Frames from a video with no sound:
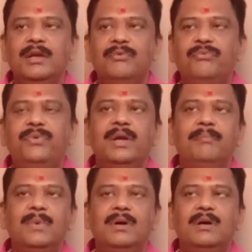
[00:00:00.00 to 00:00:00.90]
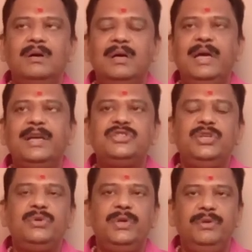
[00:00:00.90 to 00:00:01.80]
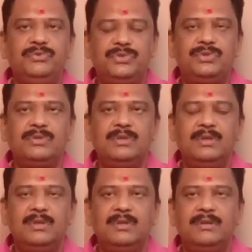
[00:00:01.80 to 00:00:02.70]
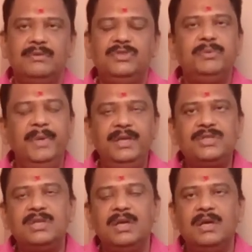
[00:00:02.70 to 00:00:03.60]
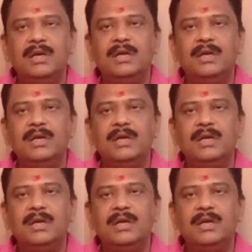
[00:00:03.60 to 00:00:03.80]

from executives, which means